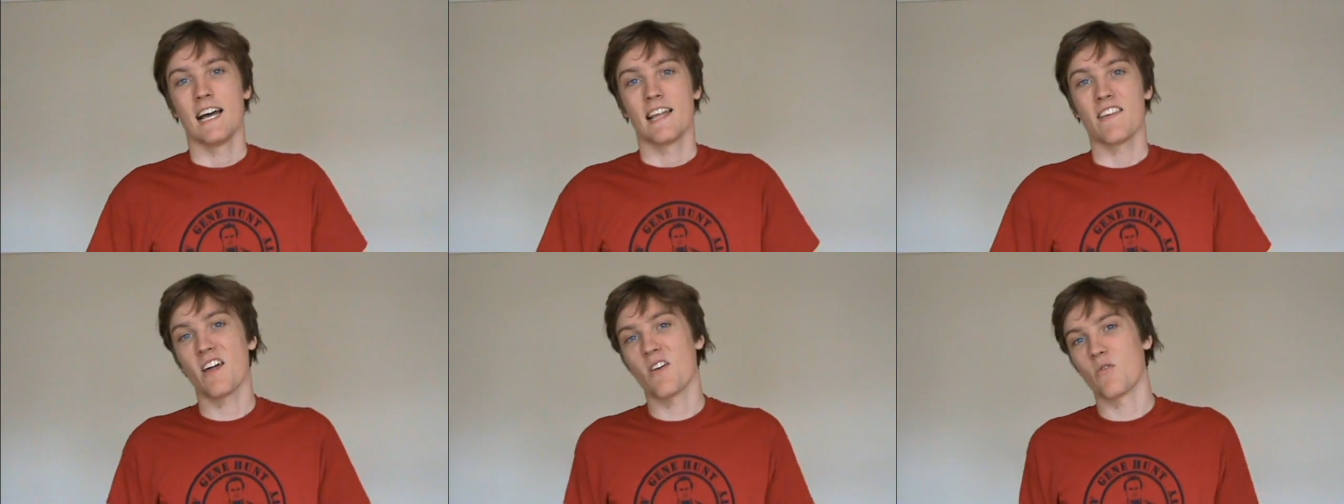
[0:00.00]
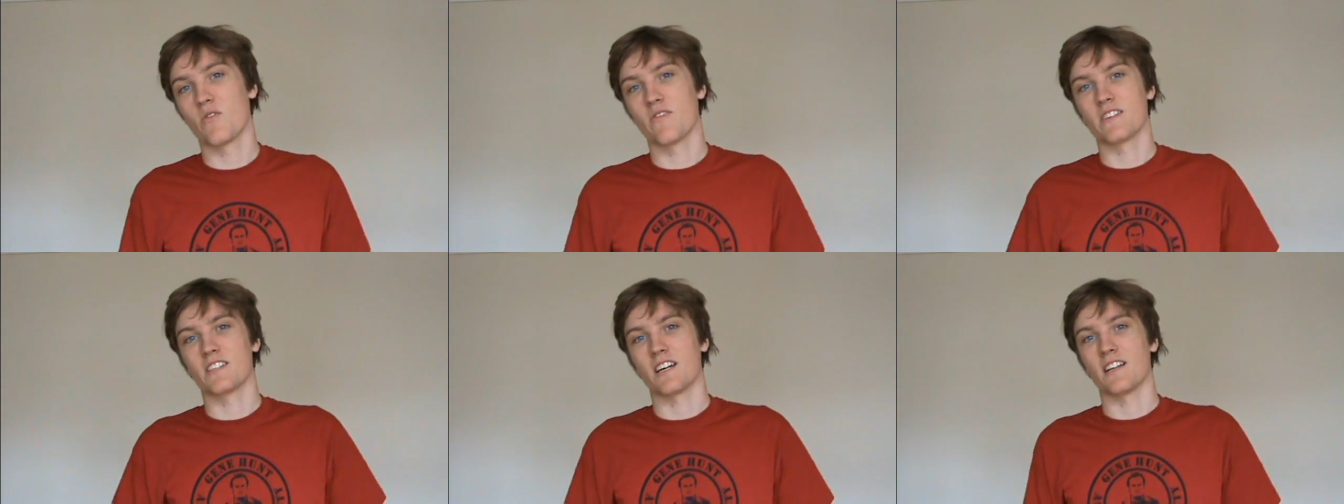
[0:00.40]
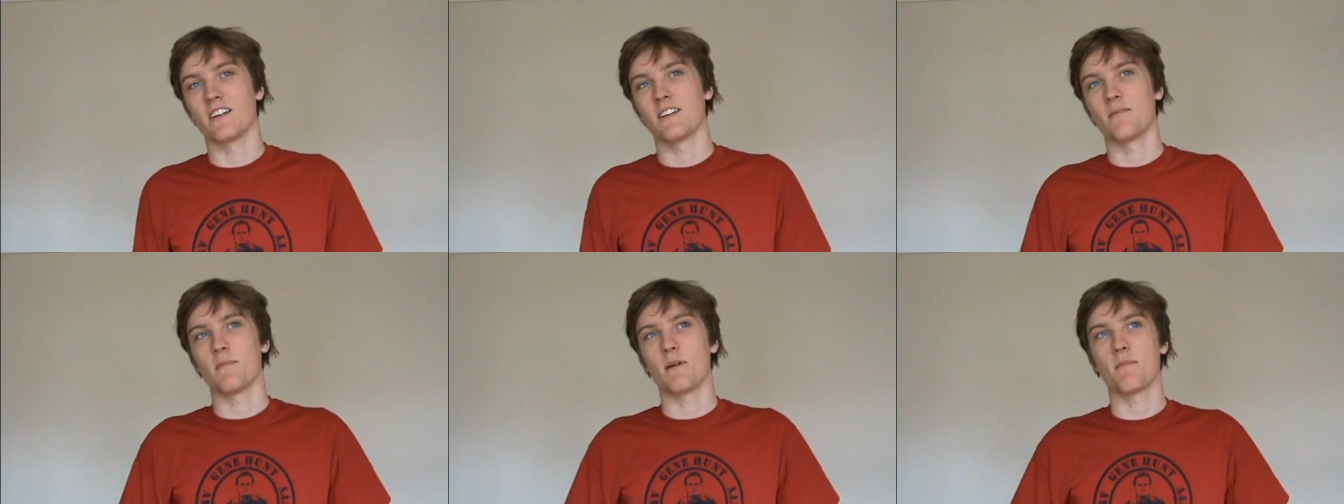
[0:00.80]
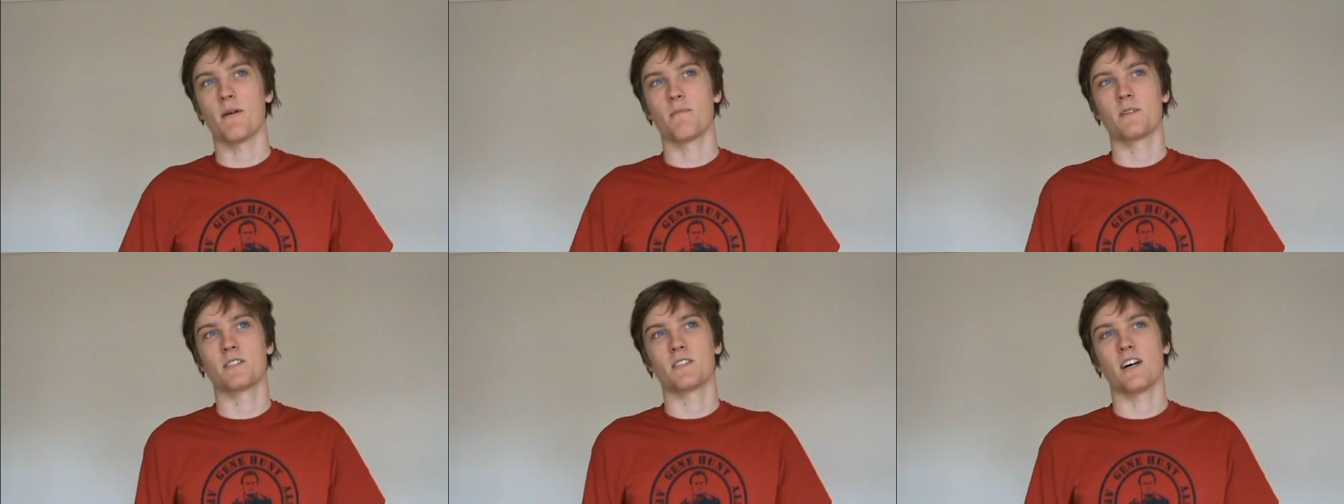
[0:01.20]
Then all of a sudden my
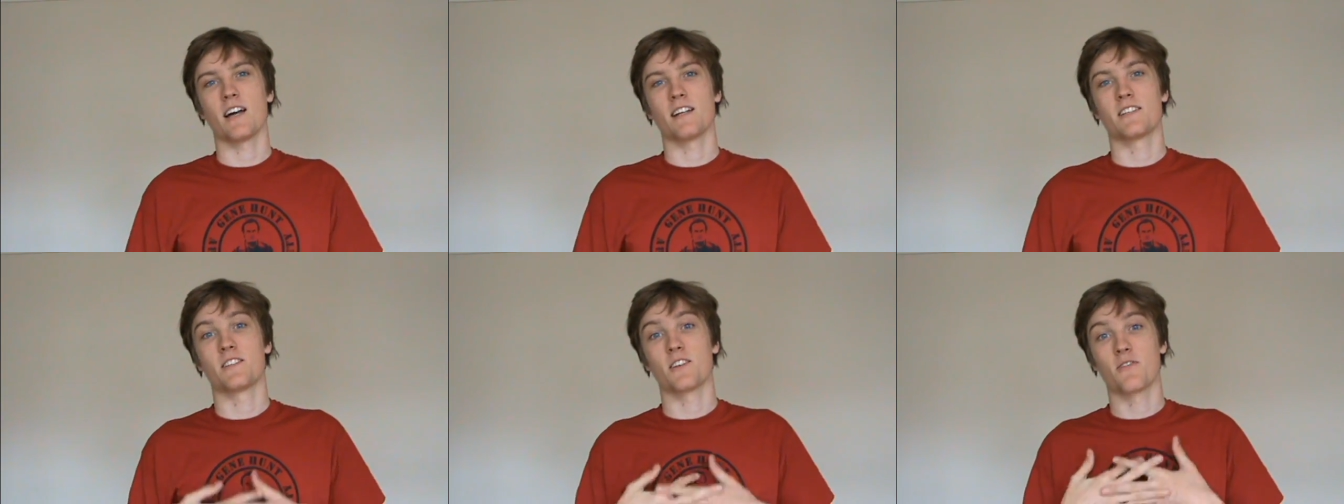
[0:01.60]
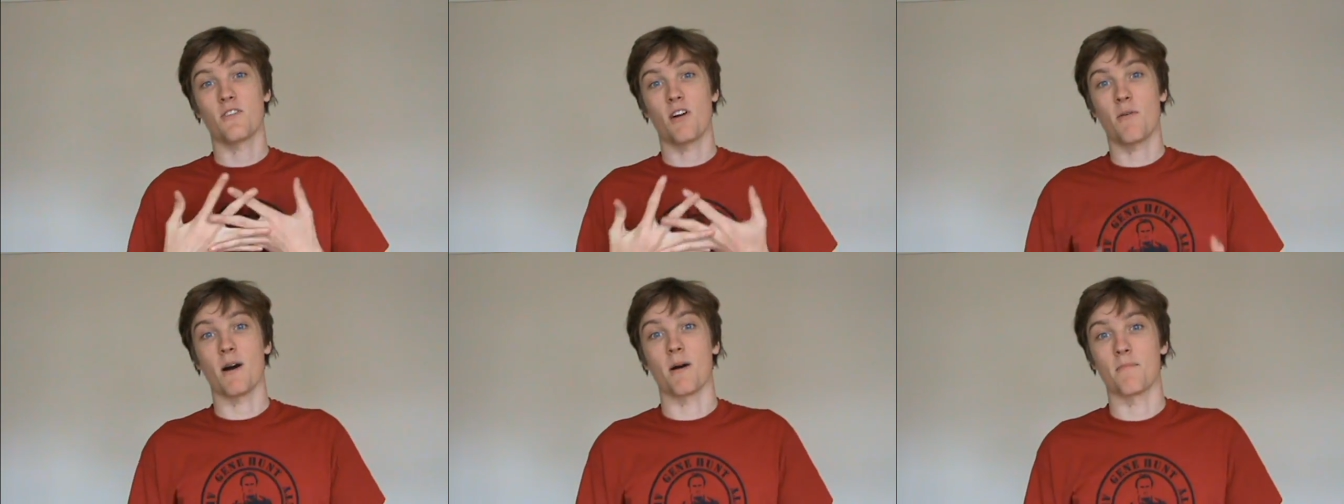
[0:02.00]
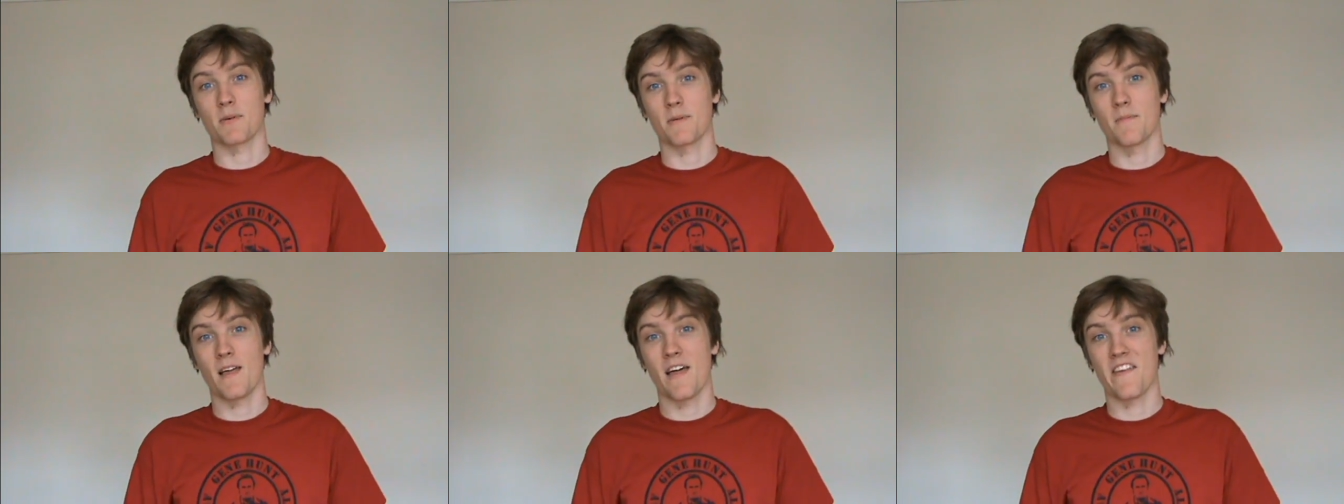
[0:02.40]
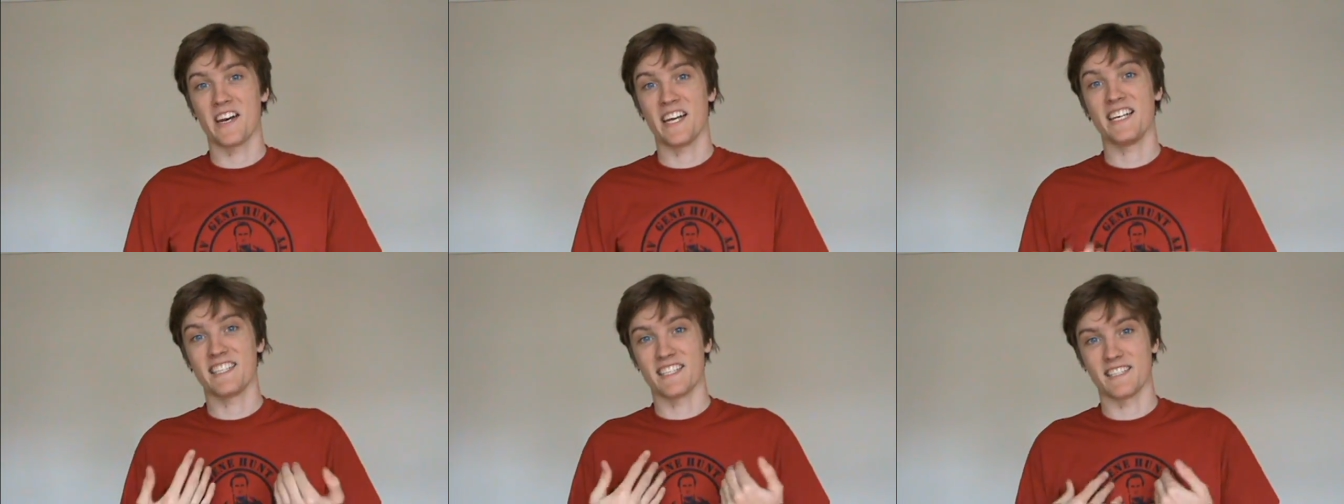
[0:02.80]
mum decides to throw up and then
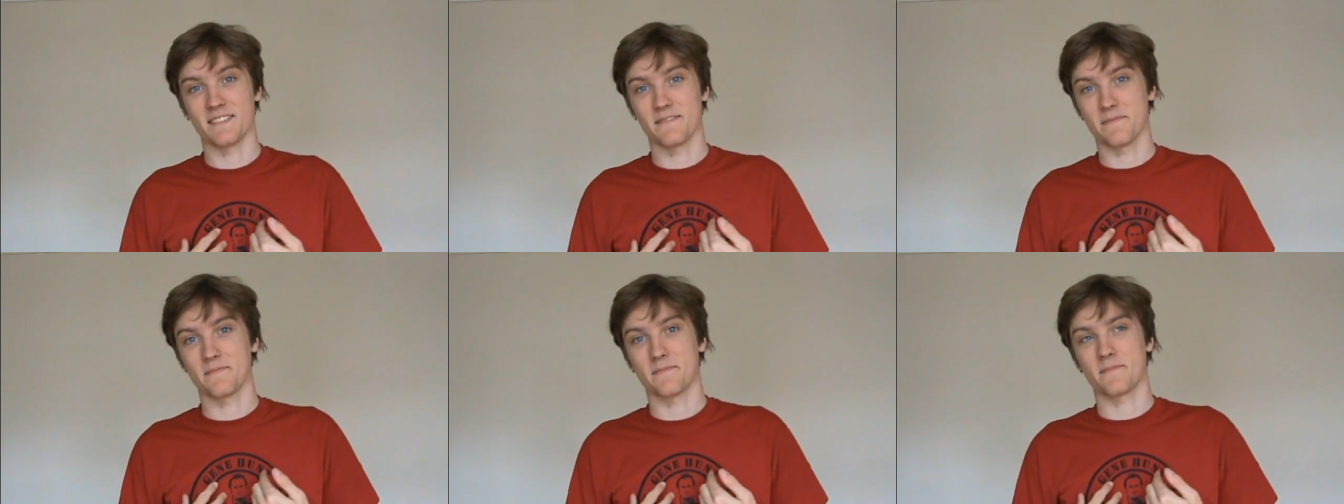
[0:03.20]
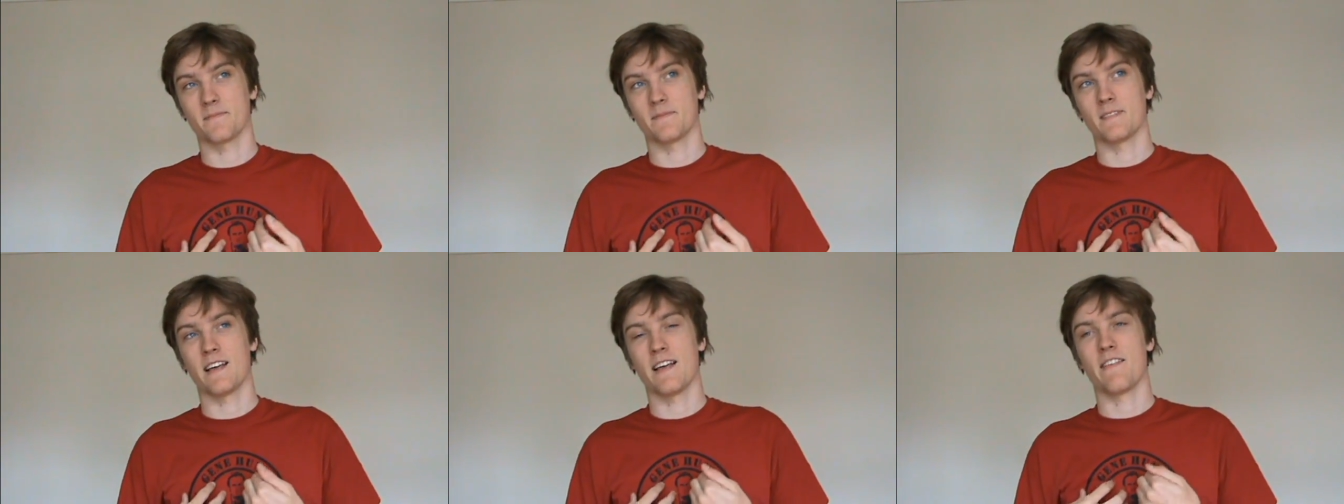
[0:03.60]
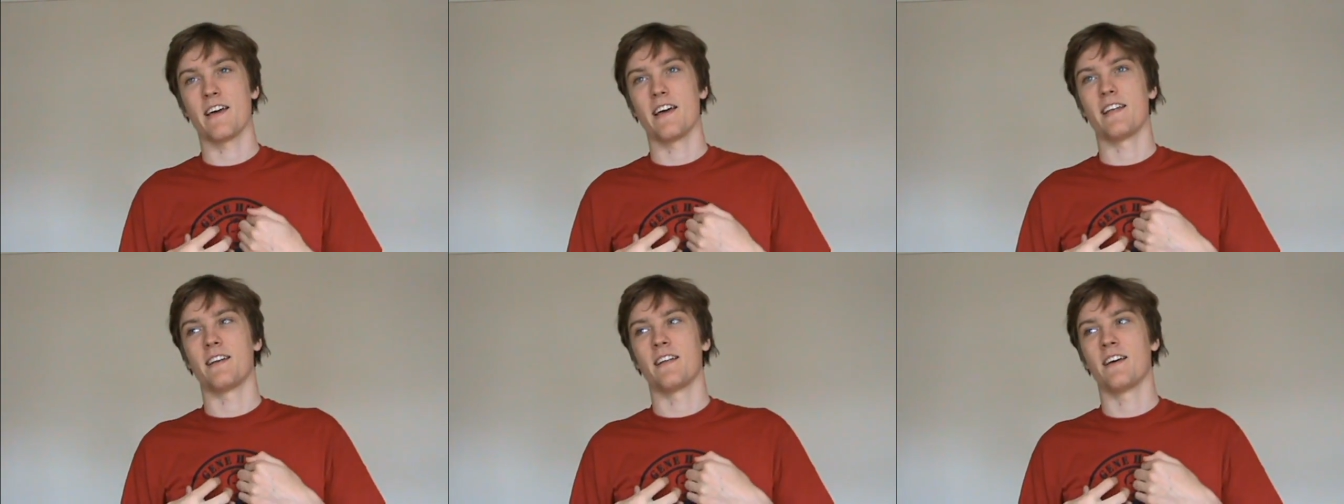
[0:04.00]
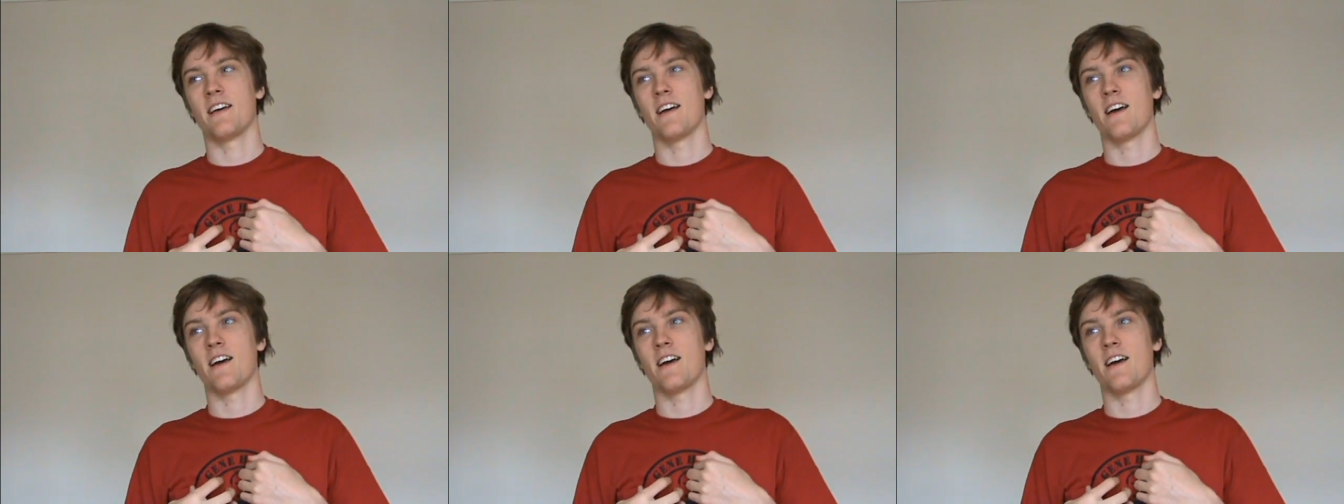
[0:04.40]
eat it, and then